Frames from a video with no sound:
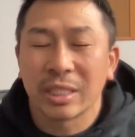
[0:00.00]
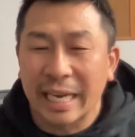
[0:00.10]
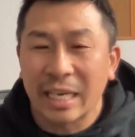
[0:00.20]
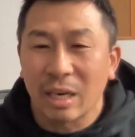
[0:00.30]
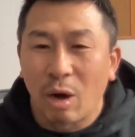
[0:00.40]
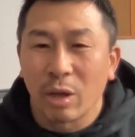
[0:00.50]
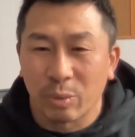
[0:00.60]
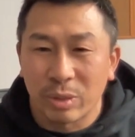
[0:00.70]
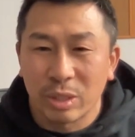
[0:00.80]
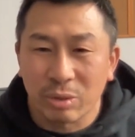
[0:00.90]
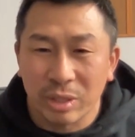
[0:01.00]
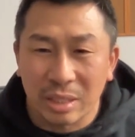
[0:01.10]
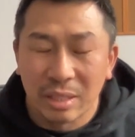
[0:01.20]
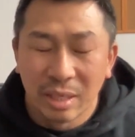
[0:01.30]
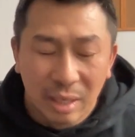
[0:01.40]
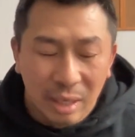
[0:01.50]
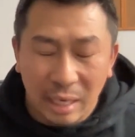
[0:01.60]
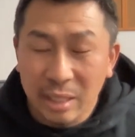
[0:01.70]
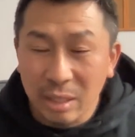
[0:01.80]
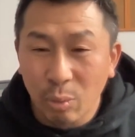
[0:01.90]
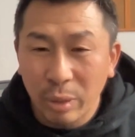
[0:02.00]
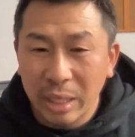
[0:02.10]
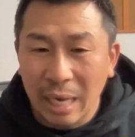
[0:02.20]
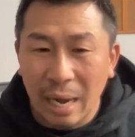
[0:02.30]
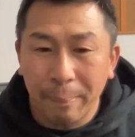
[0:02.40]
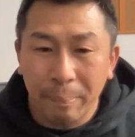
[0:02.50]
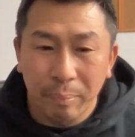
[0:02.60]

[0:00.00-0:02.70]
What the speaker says: taking all the resources, and so we got